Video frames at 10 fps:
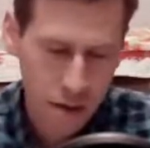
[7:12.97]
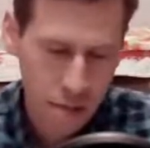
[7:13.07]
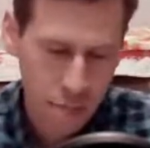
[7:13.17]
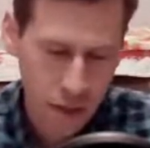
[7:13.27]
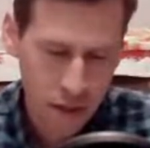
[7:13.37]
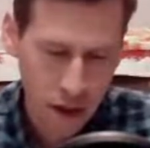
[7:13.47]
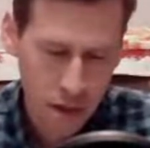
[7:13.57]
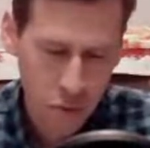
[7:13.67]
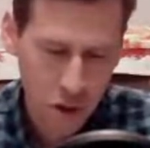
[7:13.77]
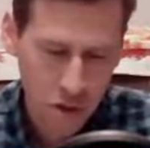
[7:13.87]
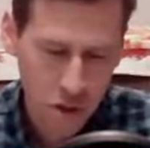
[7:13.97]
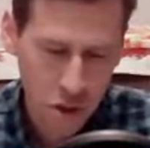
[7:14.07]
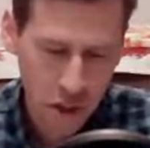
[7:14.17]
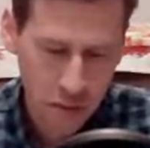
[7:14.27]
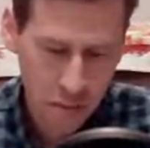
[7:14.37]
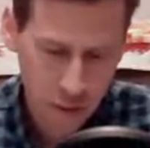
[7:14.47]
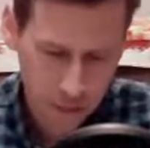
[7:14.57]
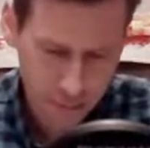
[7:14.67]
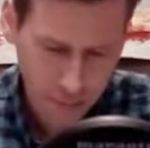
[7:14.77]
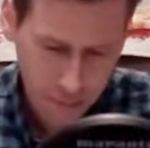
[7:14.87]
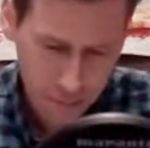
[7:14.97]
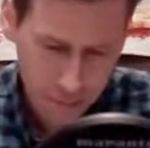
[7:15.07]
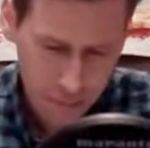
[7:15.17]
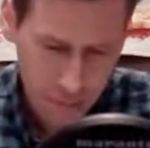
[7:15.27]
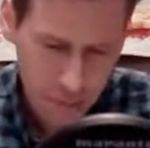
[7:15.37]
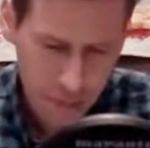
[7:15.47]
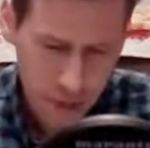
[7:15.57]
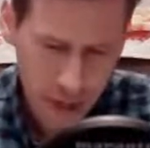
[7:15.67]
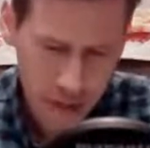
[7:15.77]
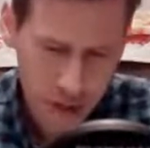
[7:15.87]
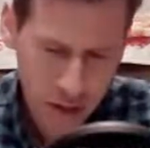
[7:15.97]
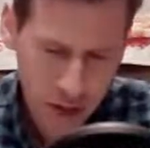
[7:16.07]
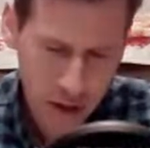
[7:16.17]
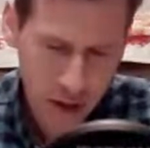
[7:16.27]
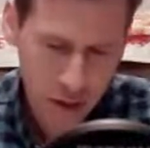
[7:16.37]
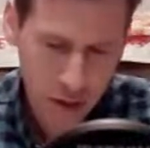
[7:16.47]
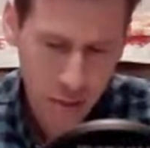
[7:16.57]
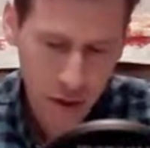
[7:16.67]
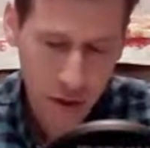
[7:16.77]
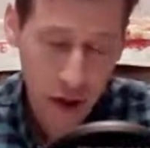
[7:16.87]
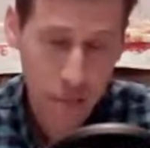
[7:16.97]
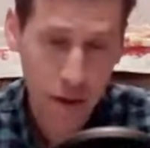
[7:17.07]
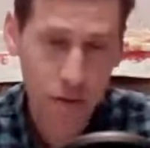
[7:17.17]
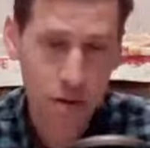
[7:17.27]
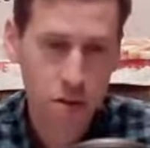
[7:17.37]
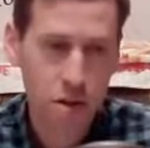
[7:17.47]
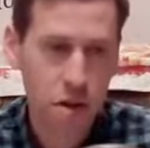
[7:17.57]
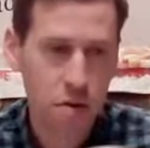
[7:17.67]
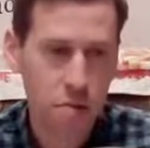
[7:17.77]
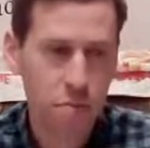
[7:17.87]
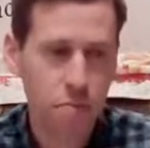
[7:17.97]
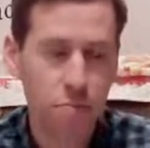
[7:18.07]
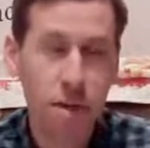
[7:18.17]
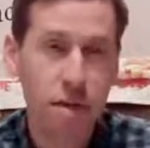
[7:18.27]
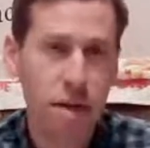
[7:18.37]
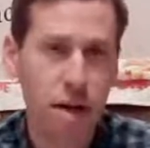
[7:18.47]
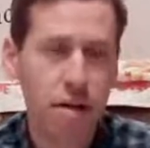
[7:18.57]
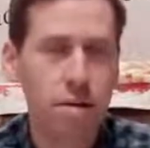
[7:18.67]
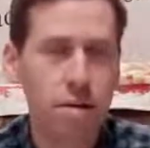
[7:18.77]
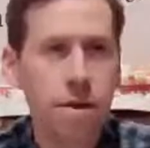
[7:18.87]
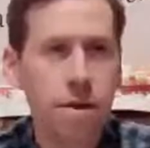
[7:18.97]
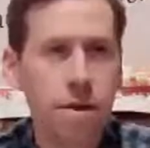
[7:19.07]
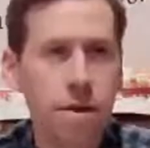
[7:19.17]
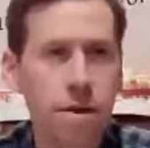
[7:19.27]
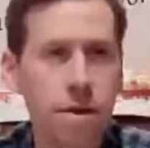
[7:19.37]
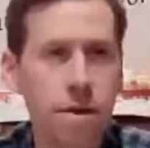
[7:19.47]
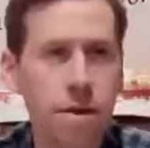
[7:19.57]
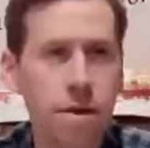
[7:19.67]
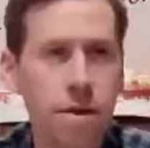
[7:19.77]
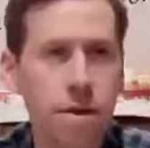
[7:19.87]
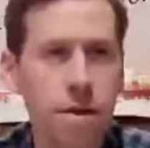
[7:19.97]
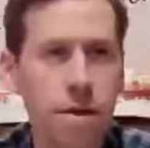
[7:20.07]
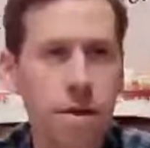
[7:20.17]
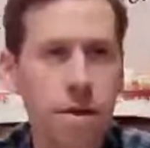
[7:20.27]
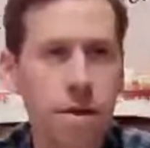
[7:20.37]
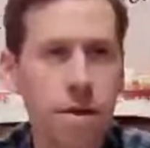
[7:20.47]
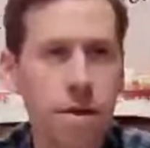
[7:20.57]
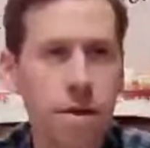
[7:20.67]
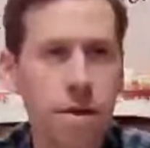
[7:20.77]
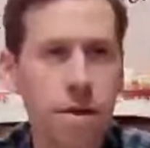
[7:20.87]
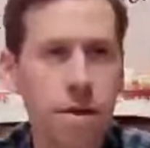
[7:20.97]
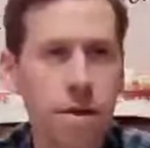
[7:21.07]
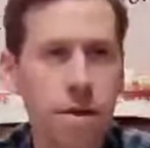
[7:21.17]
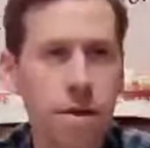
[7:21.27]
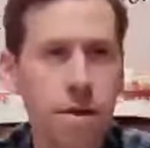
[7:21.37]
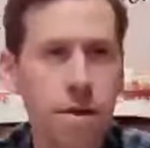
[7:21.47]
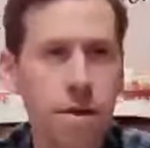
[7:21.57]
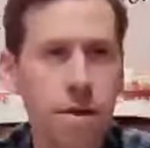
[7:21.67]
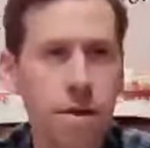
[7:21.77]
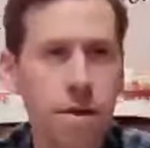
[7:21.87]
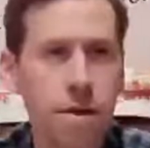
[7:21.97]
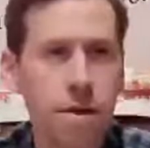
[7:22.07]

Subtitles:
And Pitdah is one of those gems. And so now here they're communicating about this stone, Pitdah, which means Serpent Island.